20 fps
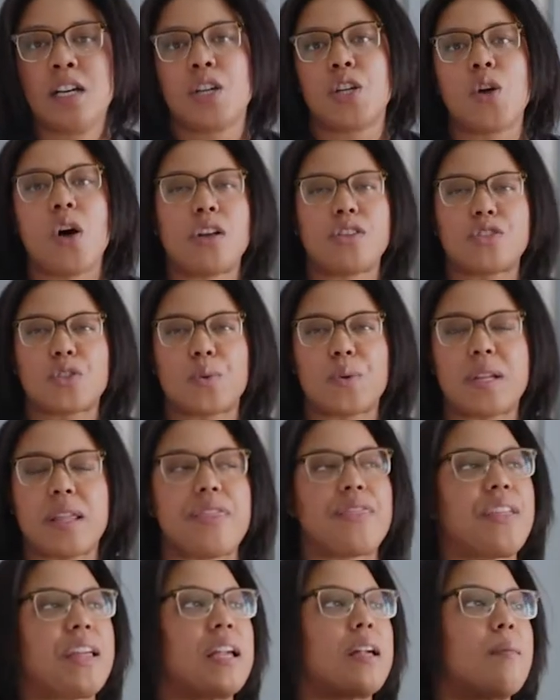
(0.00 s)
You also want
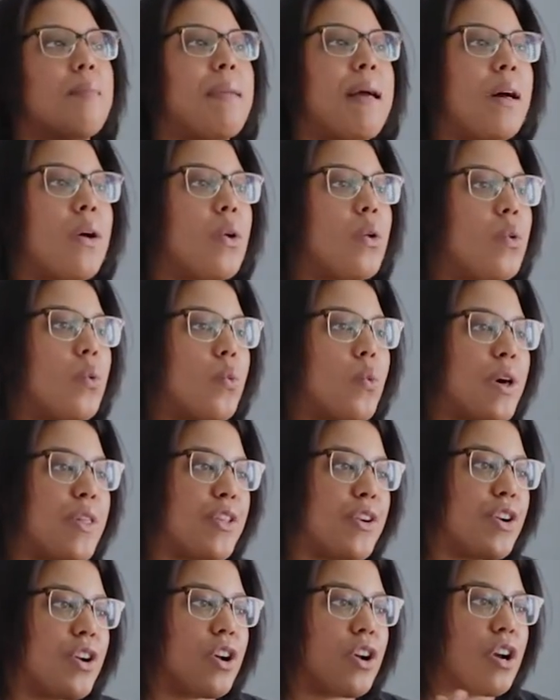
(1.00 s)
to think about
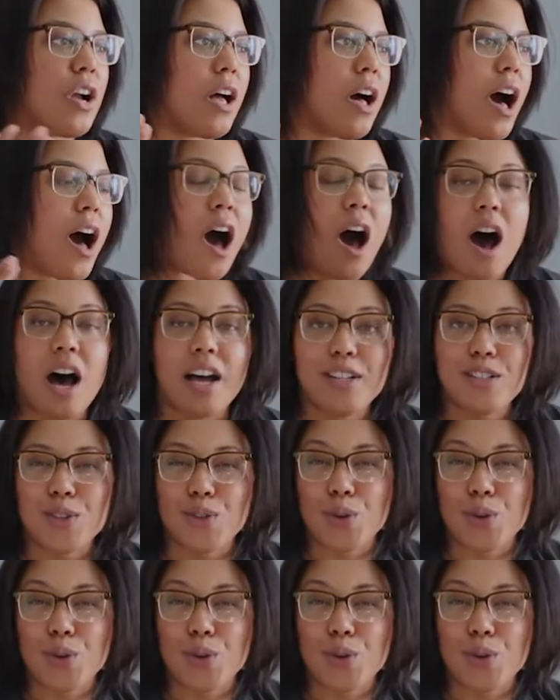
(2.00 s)
whether hot